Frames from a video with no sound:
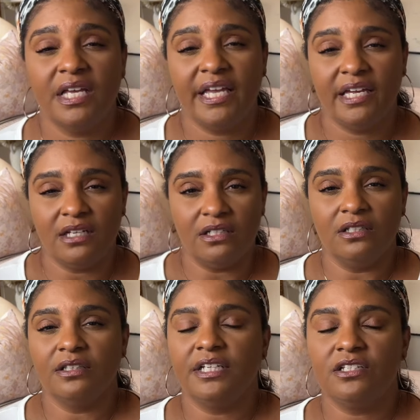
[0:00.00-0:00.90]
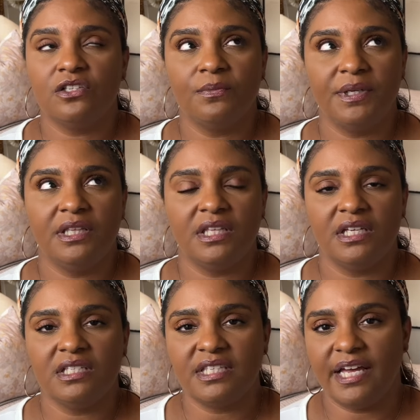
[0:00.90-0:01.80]
heal. There's so many
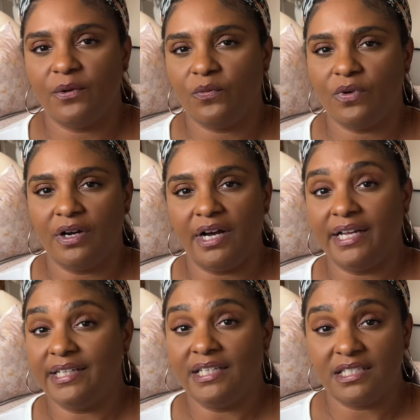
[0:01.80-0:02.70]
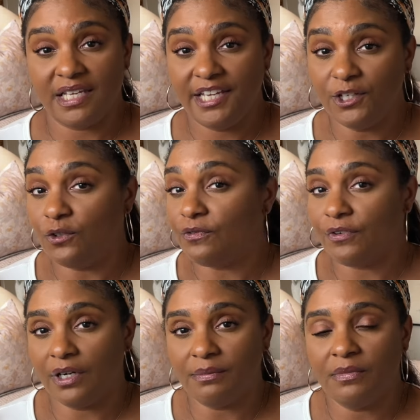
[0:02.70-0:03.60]
things that I need to heal
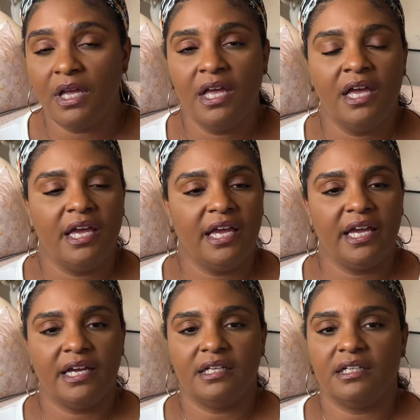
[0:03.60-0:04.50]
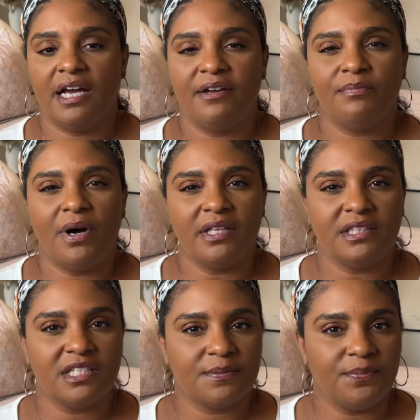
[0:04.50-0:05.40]
from. And I bought
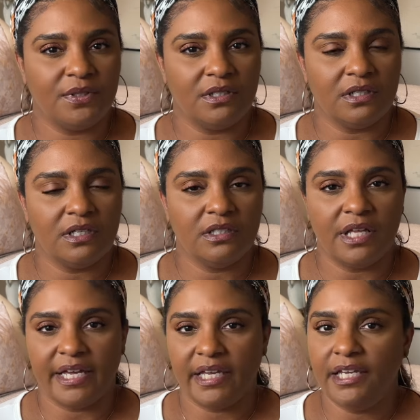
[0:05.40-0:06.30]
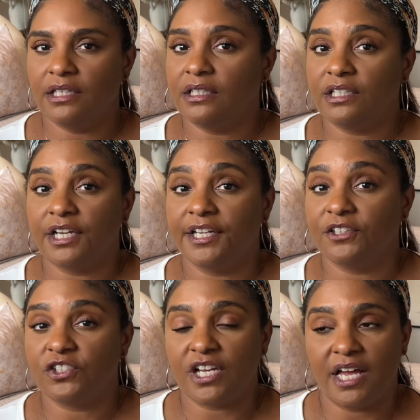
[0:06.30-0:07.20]
this book, like Healing Your Inner
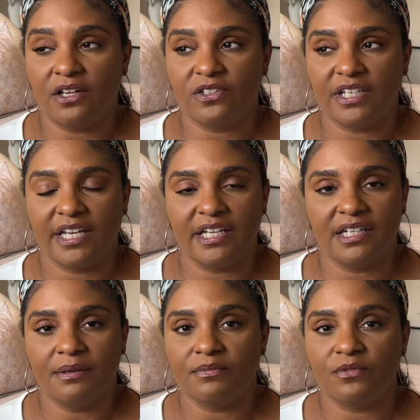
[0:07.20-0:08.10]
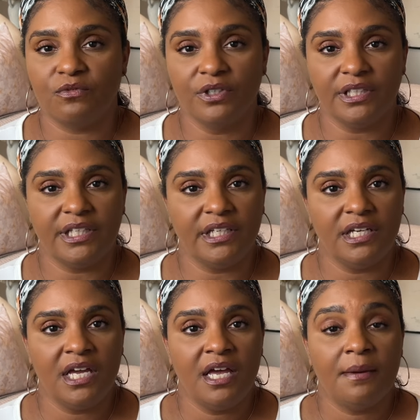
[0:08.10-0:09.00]
Child, and I'm really
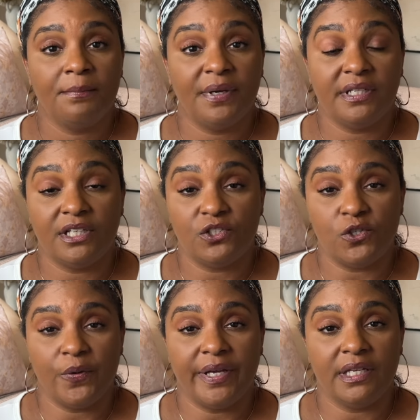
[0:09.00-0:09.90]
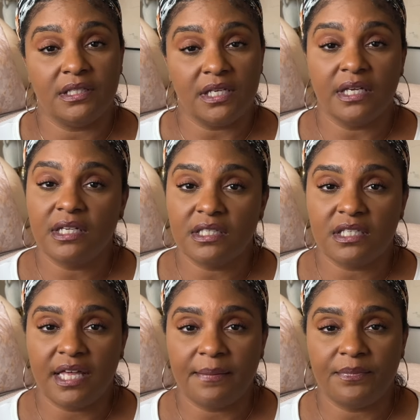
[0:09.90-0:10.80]
been enjoying digging into
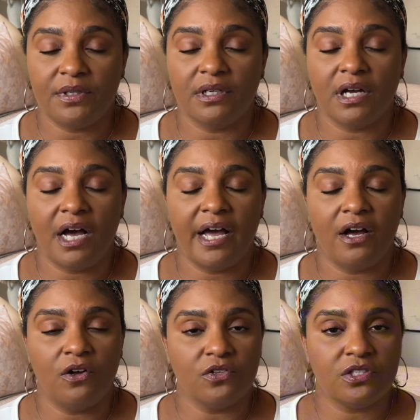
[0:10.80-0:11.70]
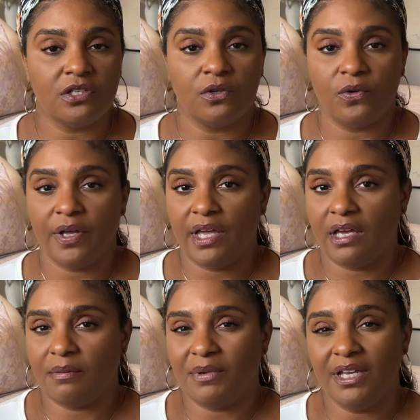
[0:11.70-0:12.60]
that book. I also
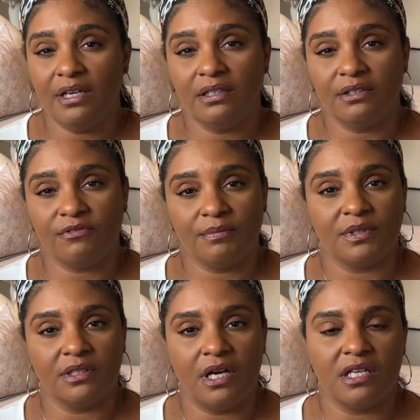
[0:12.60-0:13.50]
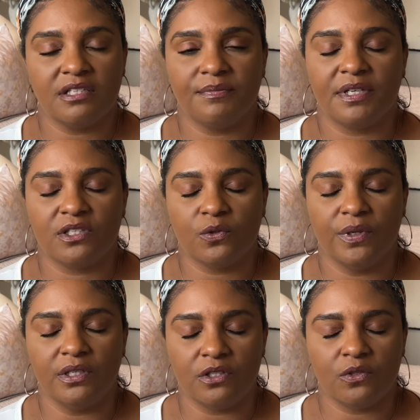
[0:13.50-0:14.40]
am healing from the loss of my
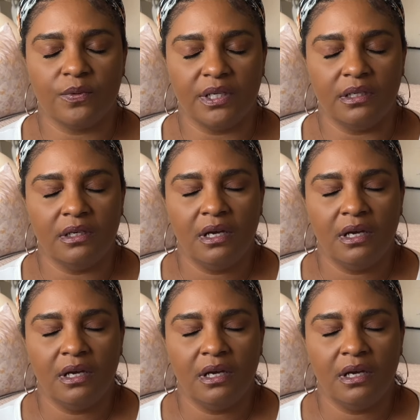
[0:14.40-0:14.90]
sweet, sweet,